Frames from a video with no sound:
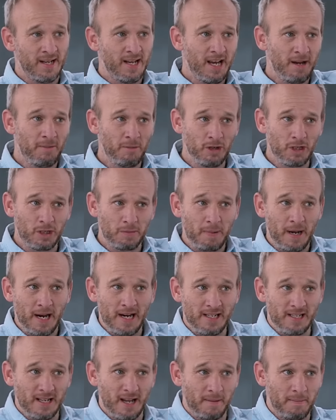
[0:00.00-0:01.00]
in
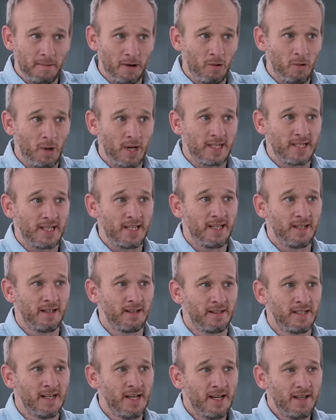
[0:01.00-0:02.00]
municipalities like Maquassi
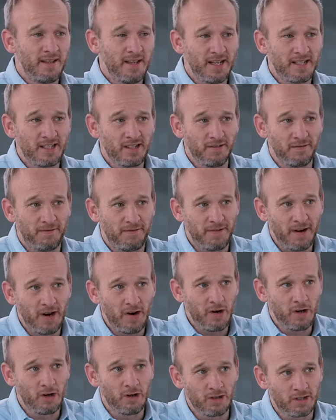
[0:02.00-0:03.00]
Hills, that's a
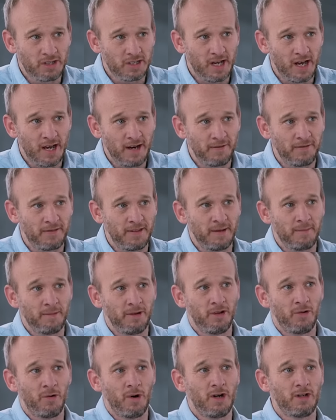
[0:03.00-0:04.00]
very good sign for them
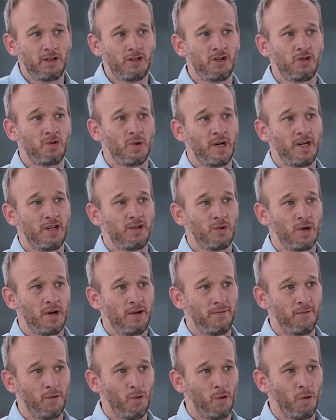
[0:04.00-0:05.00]
on the road to
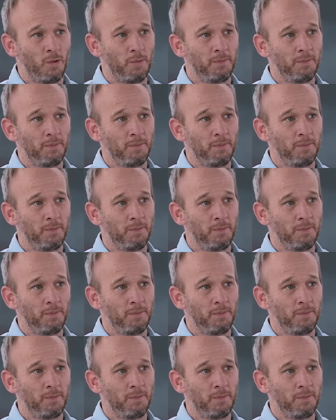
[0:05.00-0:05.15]
2024.